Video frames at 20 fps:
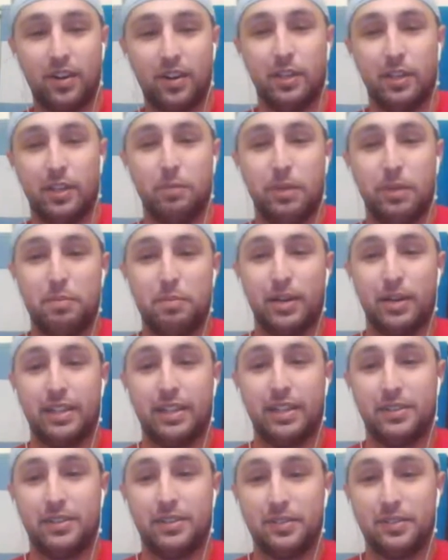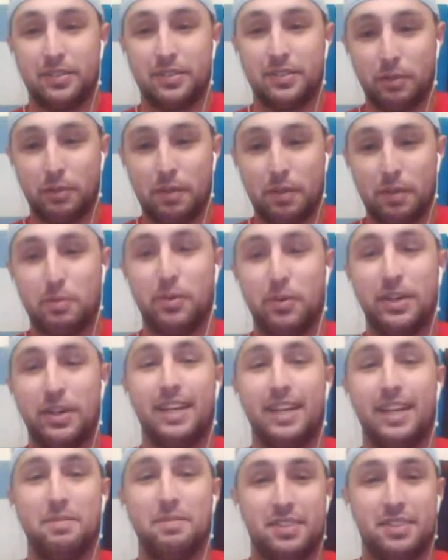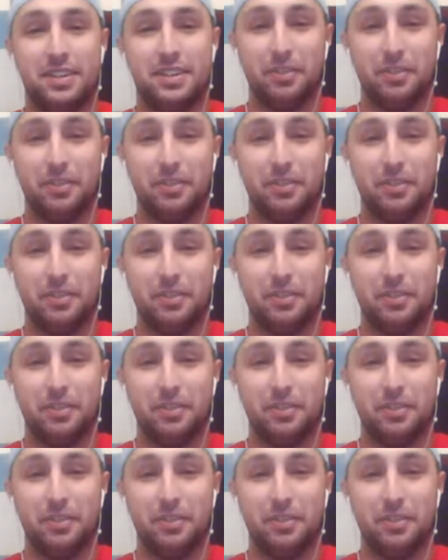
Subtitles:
all hell might break loose. Rob's pointing at